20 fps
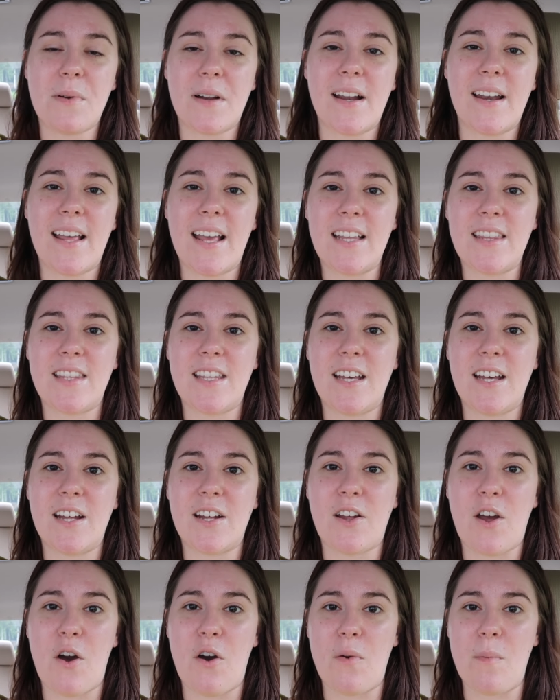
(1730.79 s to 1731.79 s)
We're gonna get
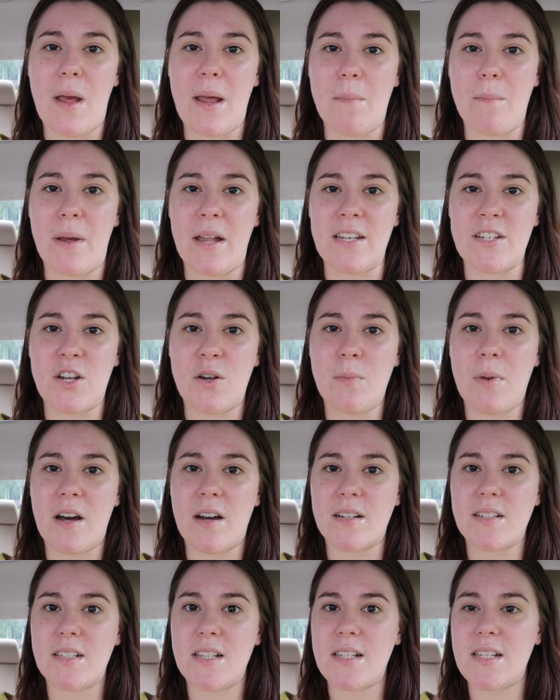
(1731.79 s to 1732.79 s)
the Kome bento
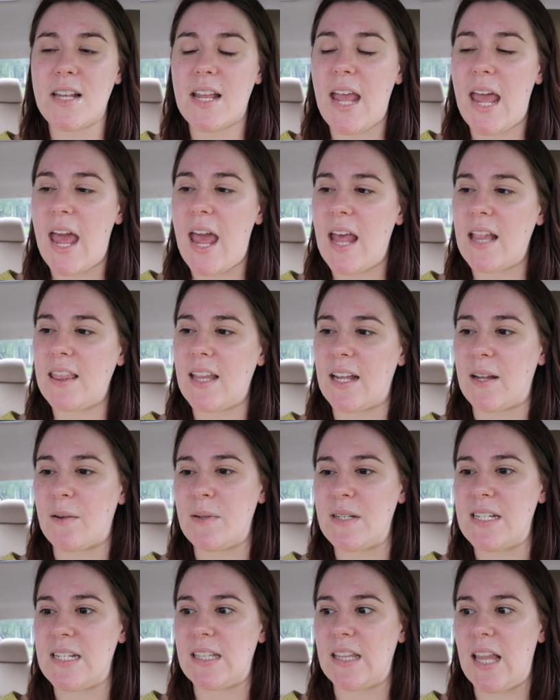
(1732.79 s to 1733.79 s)
boxes again like
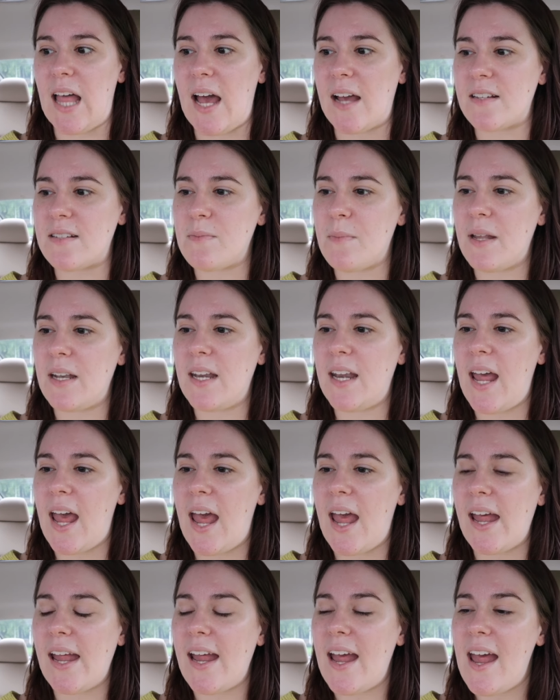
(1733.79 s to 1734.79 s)
we did last
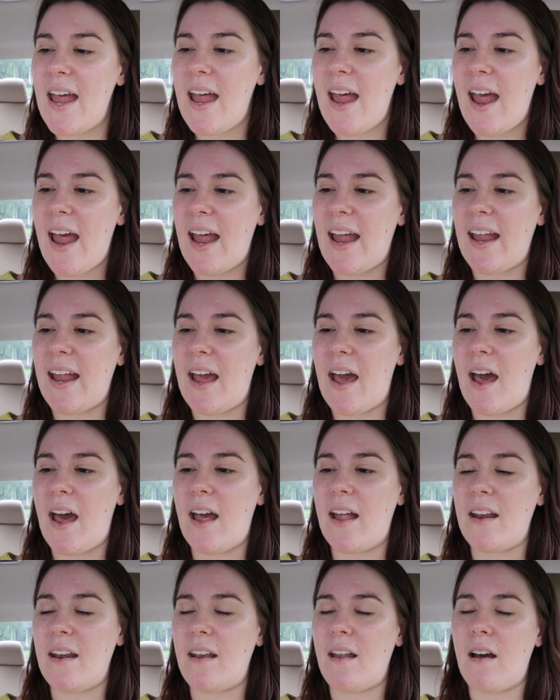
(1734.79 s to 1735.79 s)
Monday,
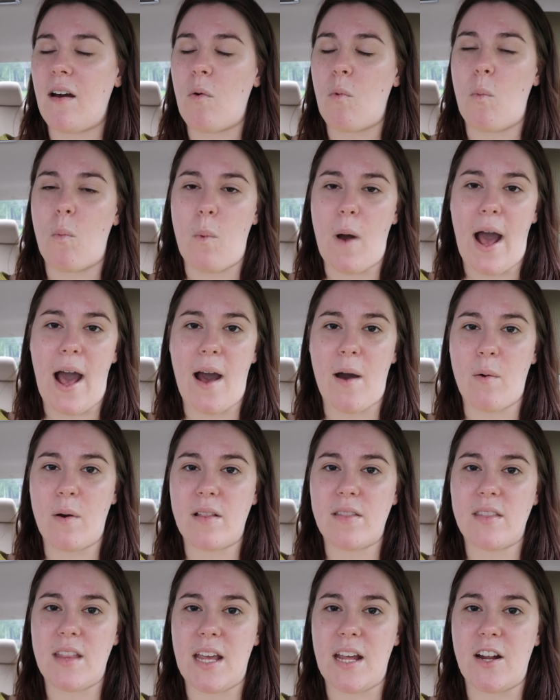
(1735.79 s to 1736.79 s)
and
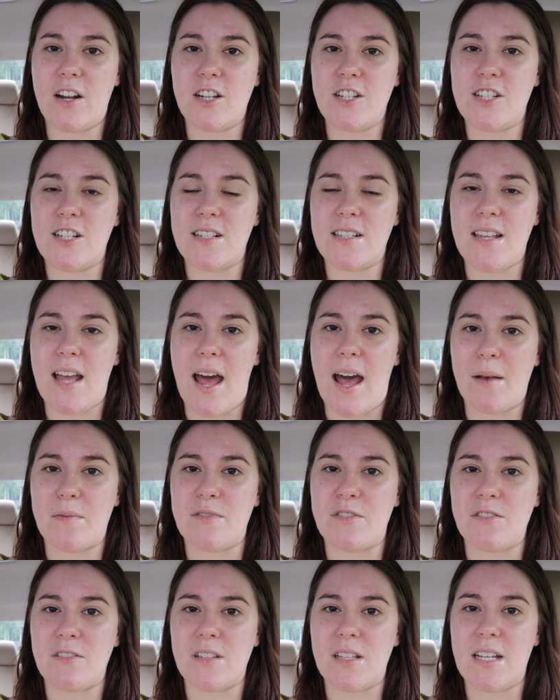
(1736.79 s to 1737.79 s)
wow, they are just
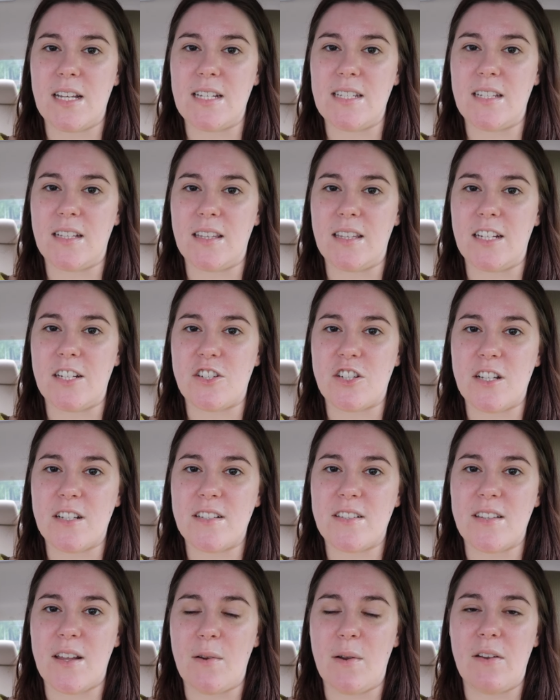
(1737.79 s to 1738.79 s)
absolutely
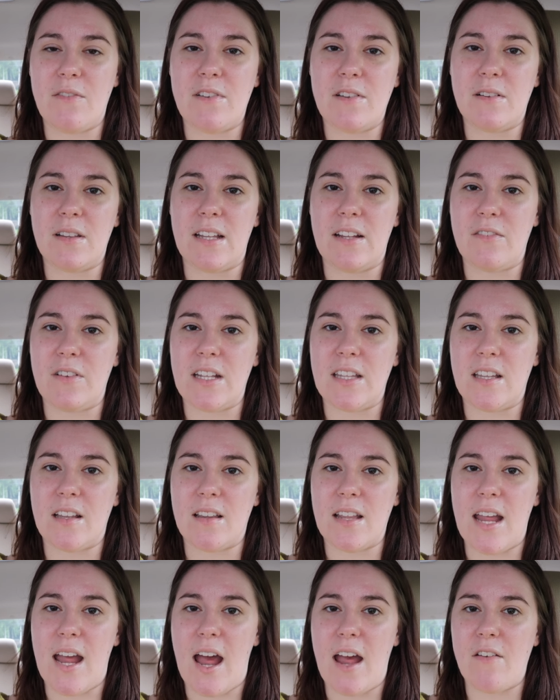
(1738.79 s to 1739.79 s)
delicious. So if you live in the
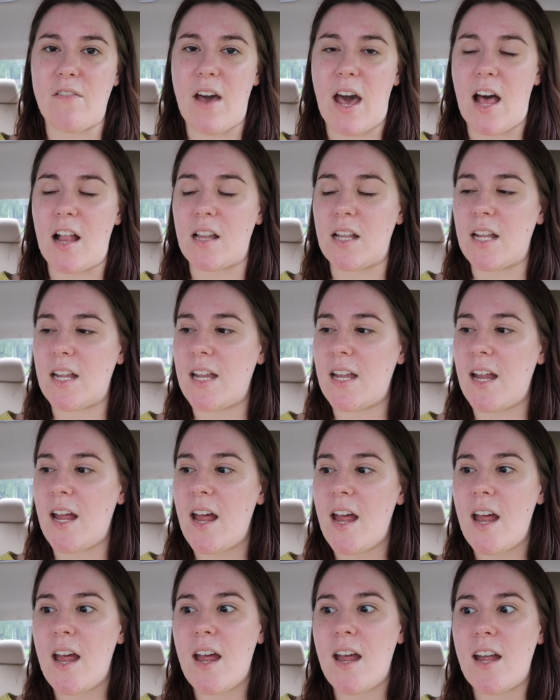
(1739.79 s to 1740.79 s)
Lehigh Valley,
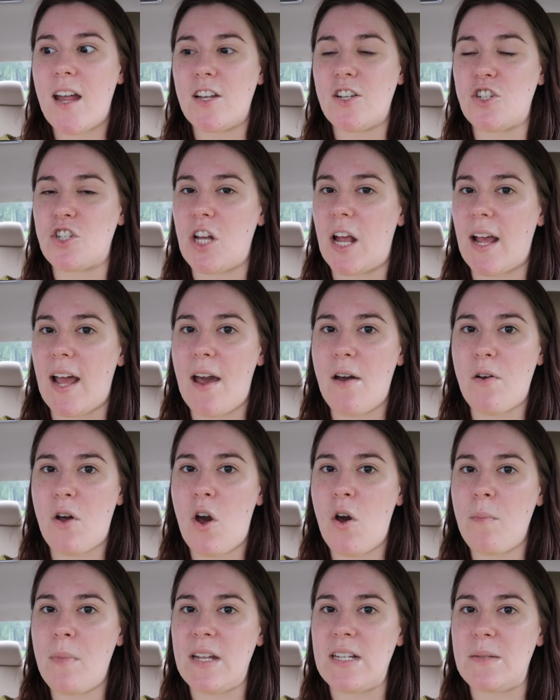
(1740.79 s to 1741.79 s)
check out
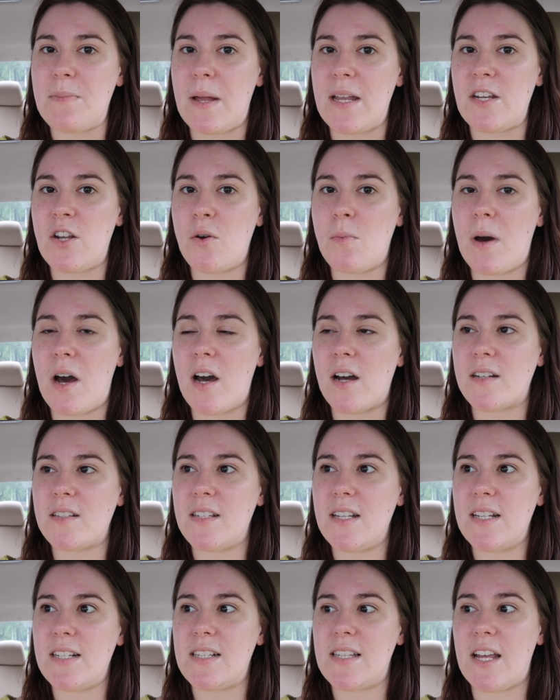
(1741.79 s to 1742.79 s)
Kome's bento
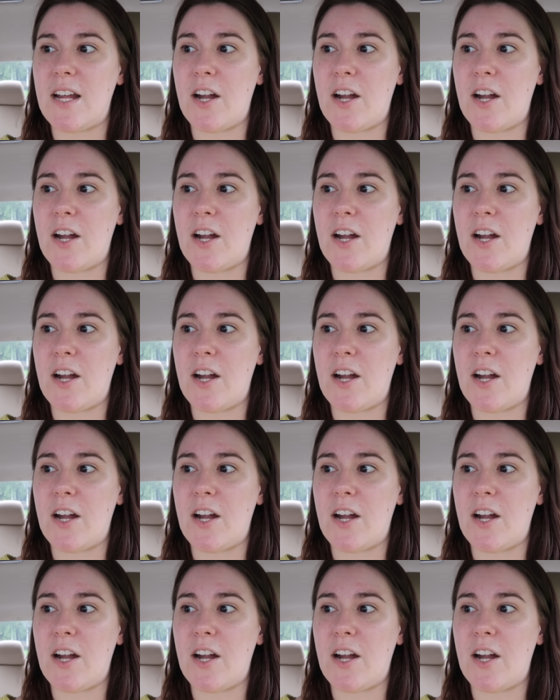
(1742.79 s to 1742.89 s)
boxes.